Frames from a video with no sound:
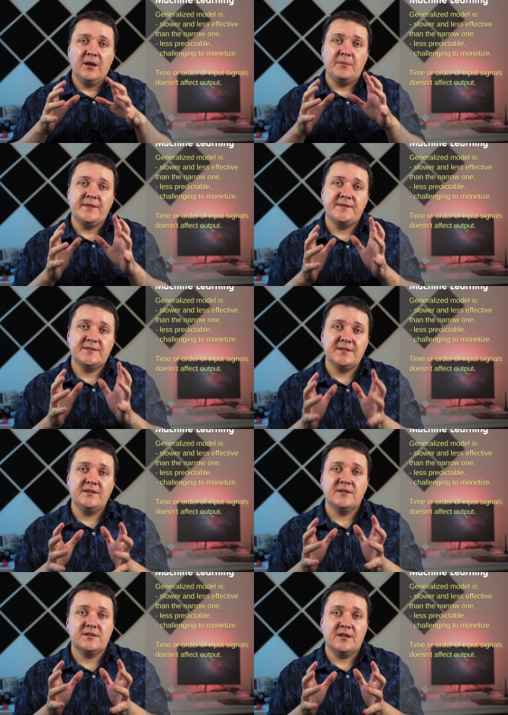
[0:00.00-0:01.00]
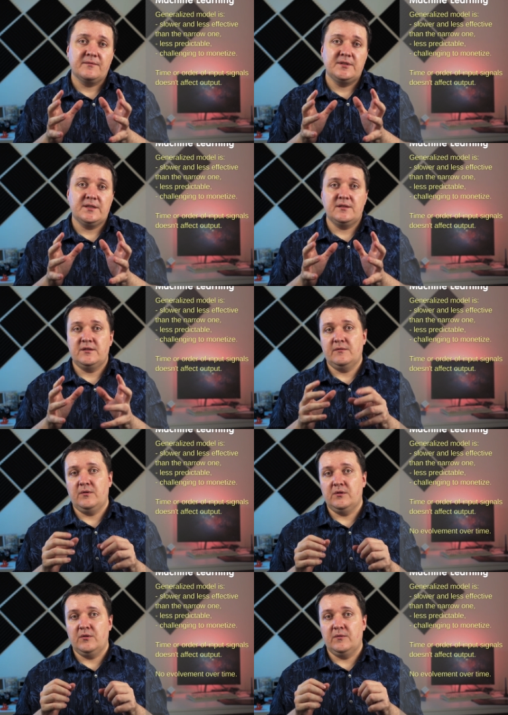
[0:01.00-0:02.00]
But scene itself doesn't
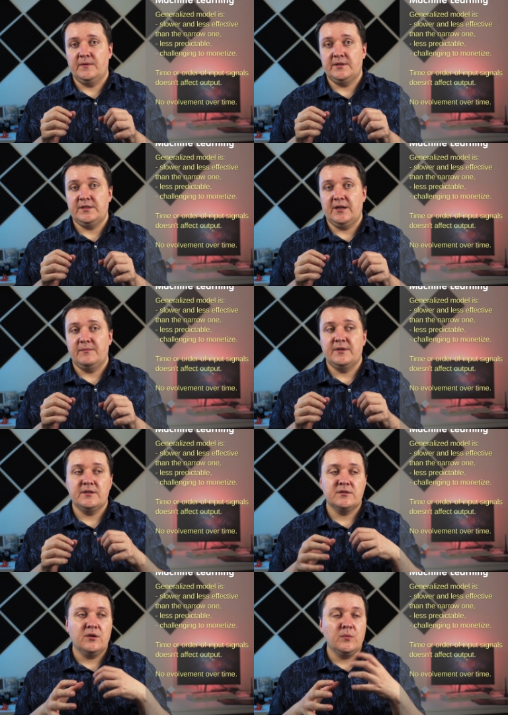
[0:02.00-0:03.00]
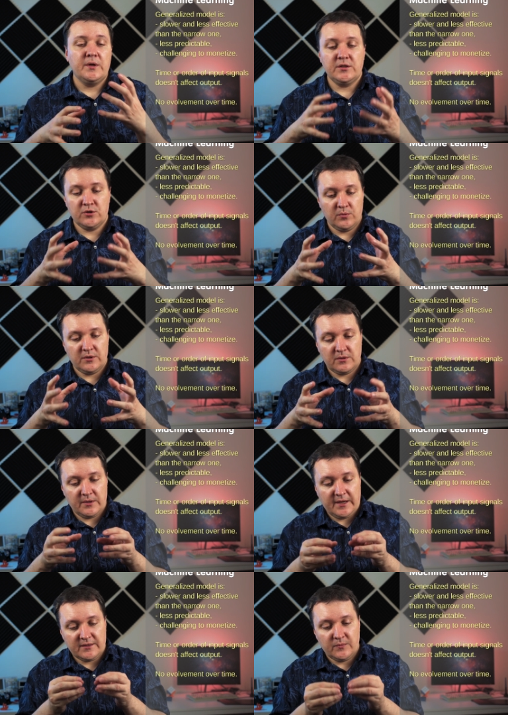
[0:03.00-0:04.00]
evolve over time. There is no way to
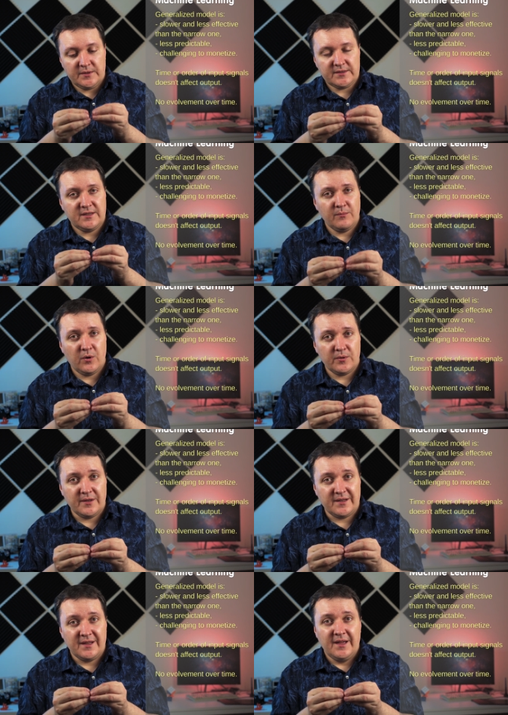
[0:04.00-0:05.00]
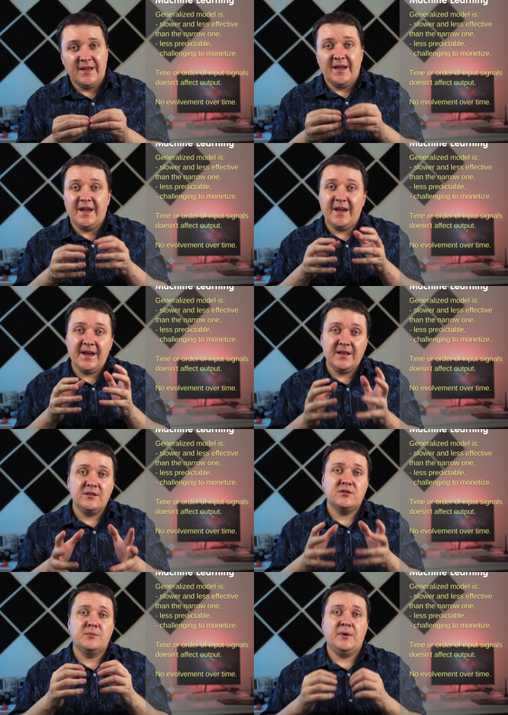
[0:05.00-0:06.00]
interact with the model, and
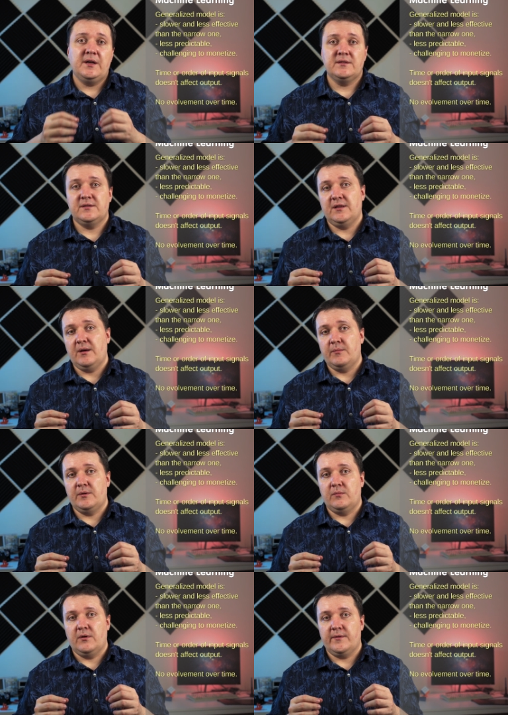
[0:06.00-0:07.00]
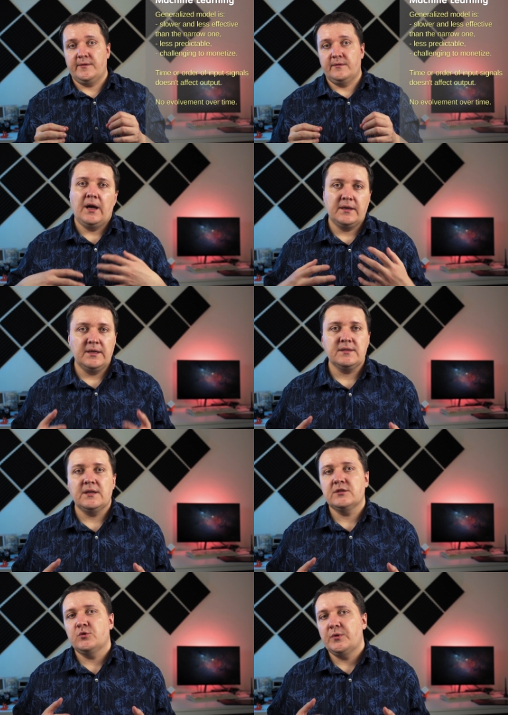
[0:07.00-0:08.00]
it reminds a number moth. I guess
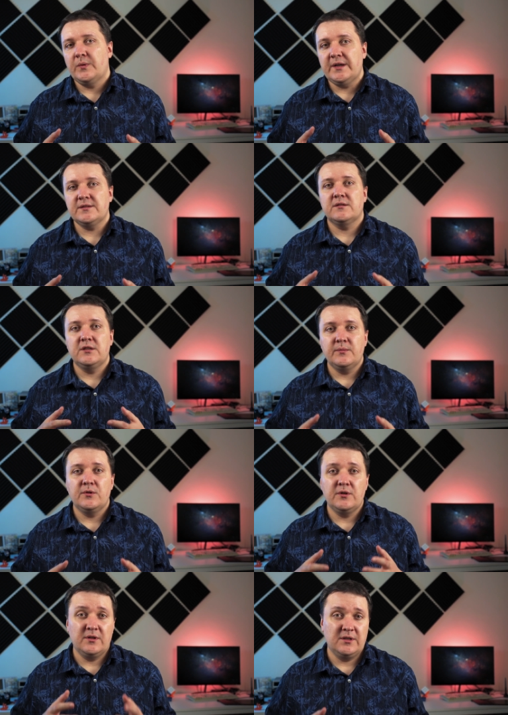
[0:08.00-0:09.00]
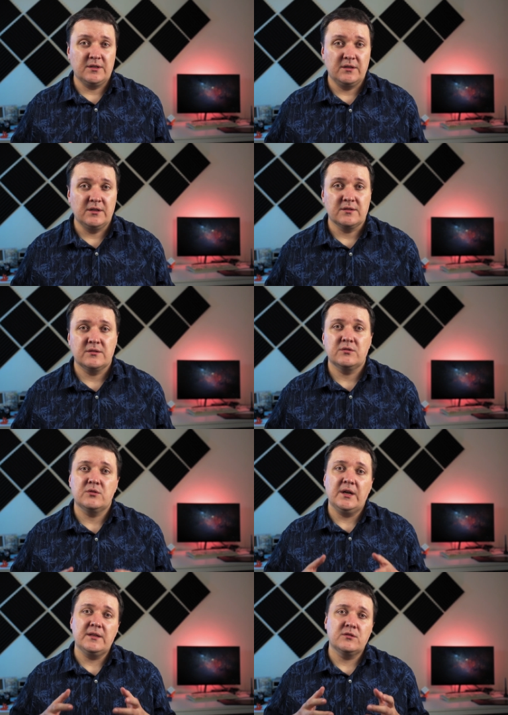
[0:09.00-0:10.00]
unsupervised deep learning techniques
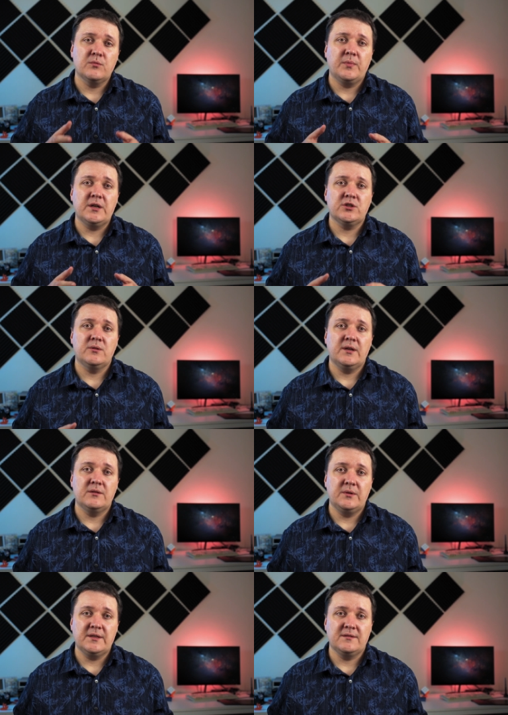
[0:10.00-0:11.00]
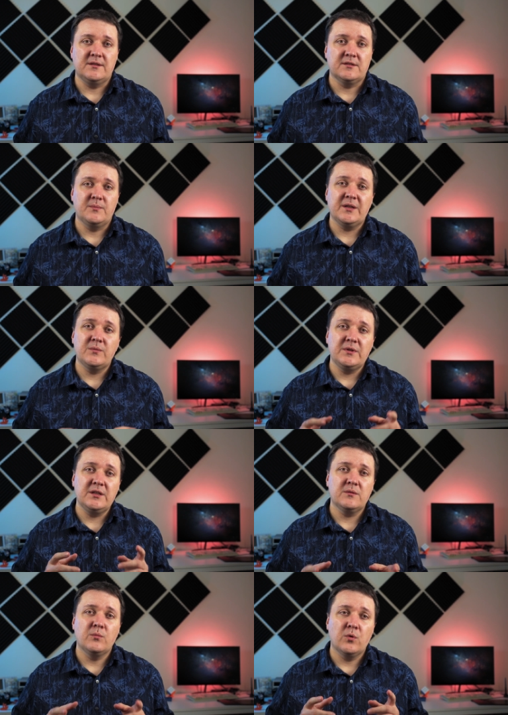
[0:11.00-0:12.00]
try to partially address this, but we
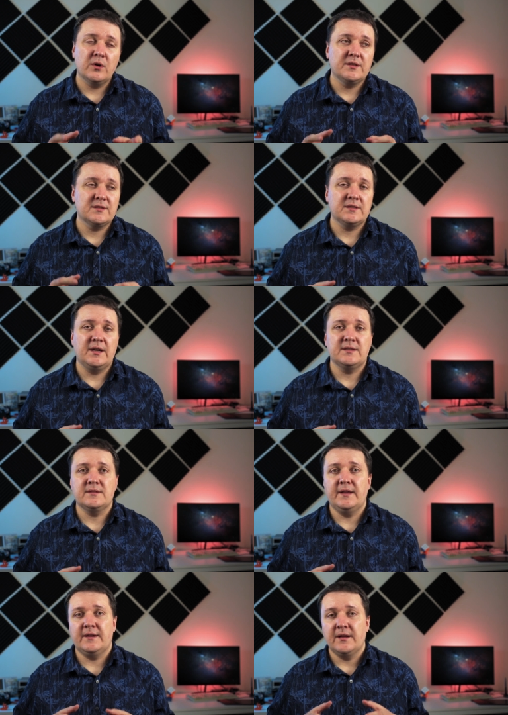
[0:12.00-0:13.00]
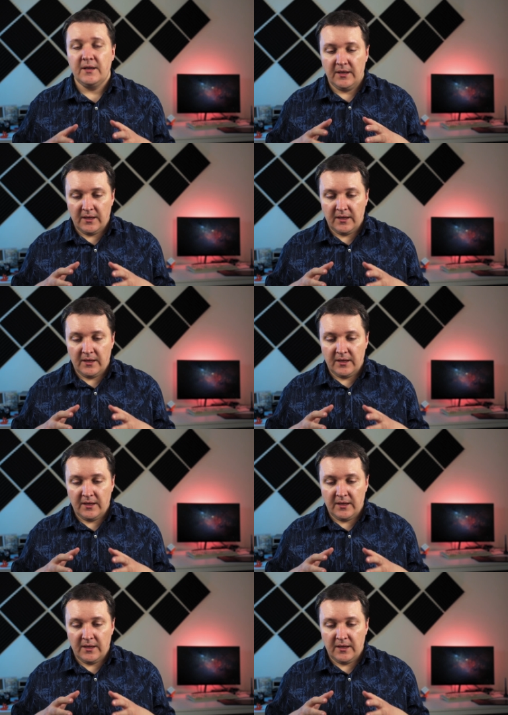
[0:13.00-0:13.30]
need more insights like